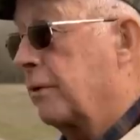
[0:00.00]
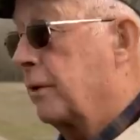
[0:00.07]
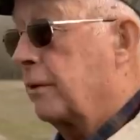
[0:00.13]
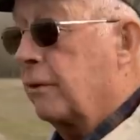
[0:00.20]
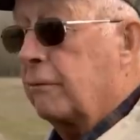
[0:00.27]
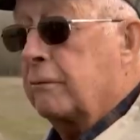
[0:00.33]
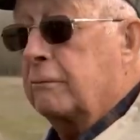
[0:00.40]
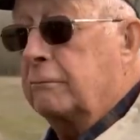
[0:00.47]

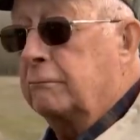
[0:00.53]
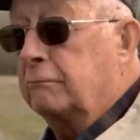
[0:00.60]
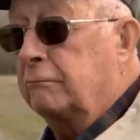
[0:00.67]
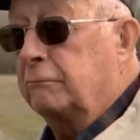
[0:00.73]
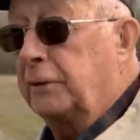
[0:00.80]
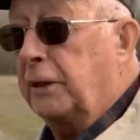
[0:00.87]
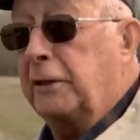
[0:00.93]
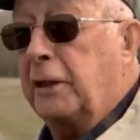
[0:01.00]
certainly no
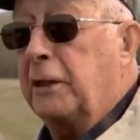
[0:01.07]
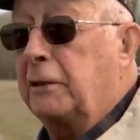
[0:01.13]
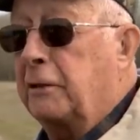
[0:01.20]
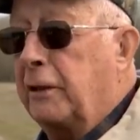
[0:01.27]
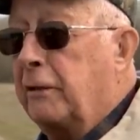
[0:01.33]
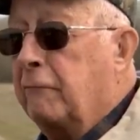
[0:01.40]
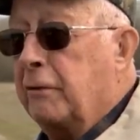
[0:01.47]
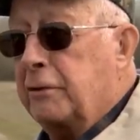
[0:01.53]

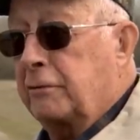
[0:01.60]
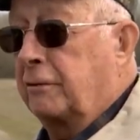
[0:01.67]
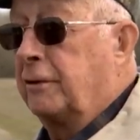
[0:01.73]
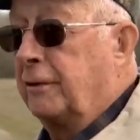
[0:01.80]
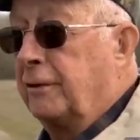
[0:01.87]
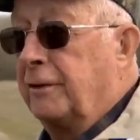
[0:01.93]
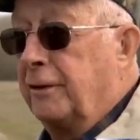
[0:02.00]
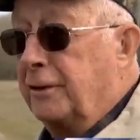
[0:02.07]
DDT, which
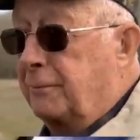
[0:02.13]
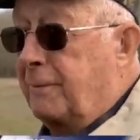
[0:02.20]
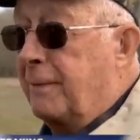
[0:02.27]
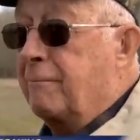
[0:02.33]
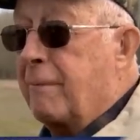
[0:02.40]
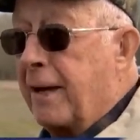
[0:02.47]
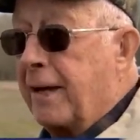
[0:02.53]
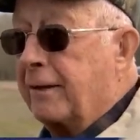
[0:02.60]
has
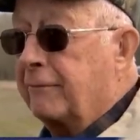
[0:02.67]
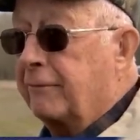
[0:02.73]
been